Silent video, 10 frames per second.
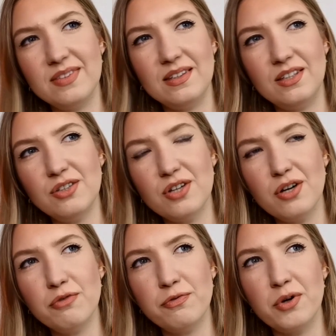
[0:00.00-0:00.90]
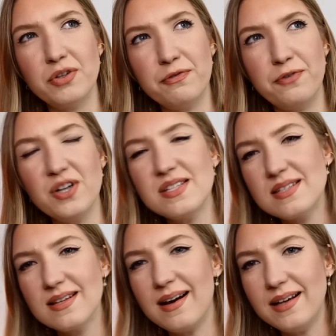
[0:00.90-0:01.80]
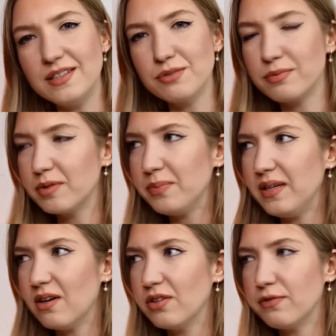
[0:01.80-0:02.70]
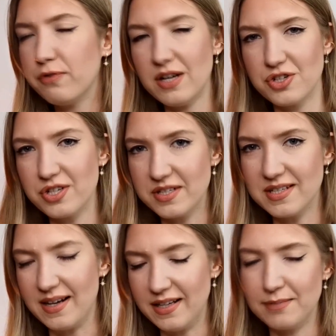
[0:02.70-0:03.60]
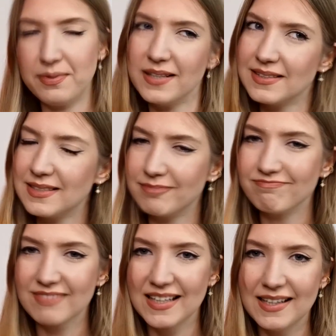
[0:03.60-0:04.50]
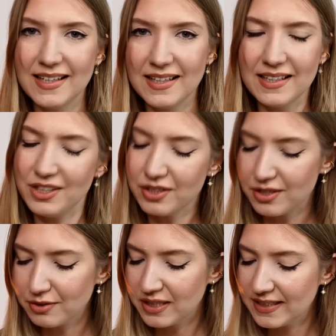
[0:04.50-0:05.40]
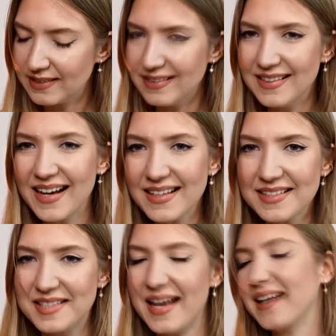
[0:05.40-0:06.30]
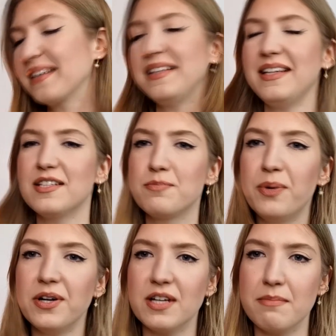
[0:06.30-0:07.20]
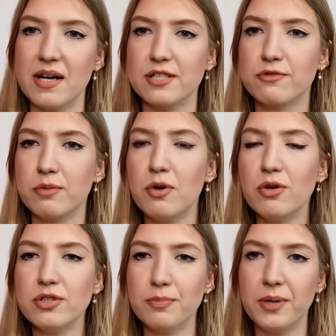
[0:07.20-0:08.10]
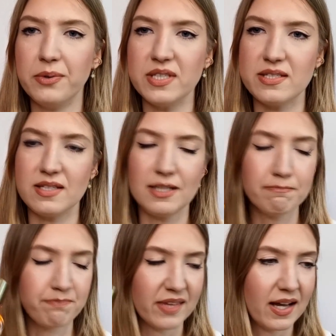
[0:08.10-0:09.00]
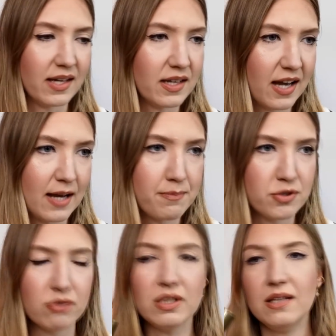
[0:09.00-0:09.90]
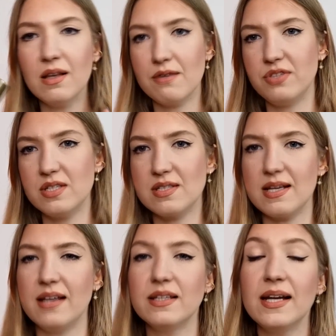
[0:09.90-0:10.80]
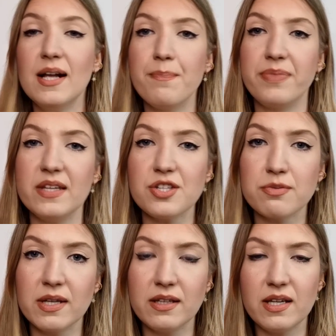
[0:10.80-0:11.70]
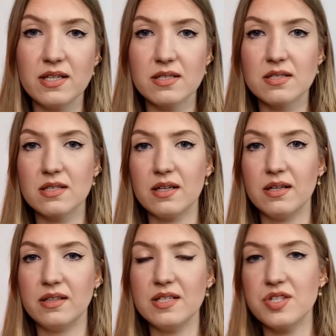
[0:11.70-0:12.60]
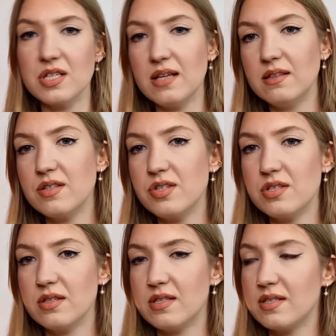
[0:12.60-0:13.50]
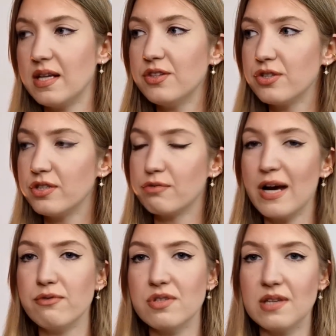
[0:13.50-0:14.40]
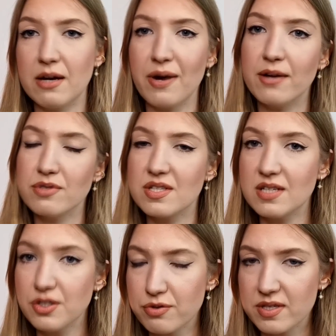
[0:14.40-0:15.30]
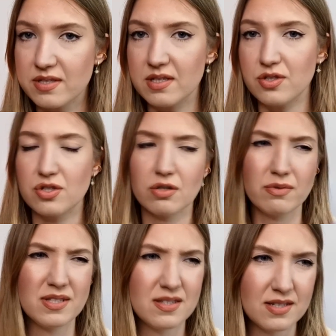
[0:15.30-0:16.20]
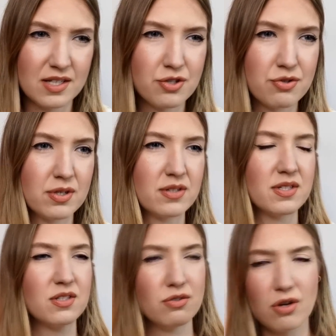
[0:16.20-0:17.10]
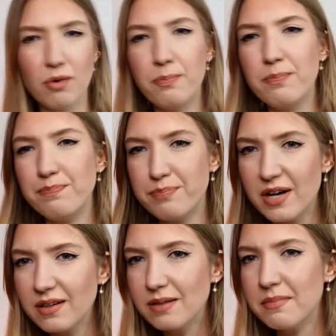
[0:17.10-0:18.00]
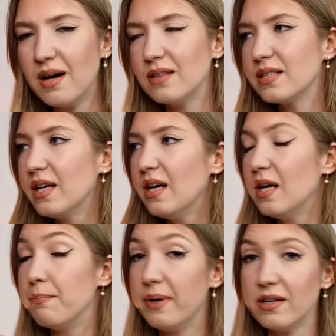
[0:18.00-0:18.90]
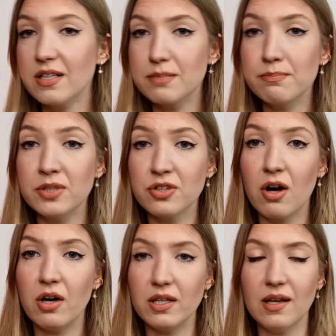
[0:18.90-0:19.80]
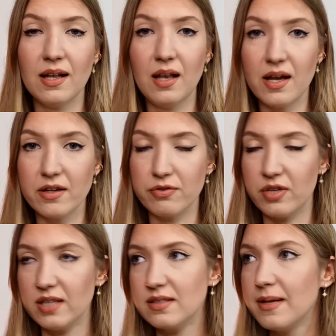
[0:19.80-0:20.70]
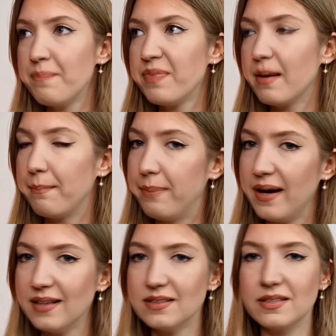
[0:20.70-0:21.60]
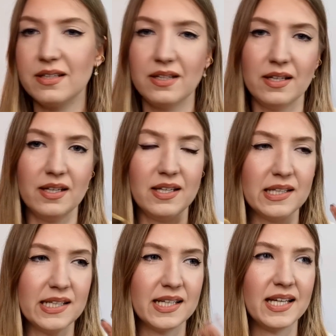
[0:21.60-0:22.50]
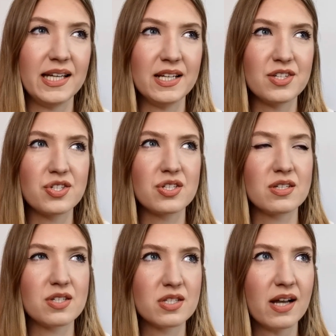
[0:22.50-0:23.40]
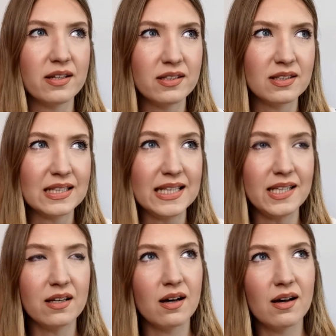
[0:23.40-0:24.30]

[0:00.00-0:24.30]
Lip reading: you know, on the first side it will be on the fresher side, but you know, not exactly. It's Bergamask from Orto Parisi. I absolutely love this scent. This one is this scent is centered around citruses, so it's citrus, you know, bergamot oil, a lot of it, but it is stunningly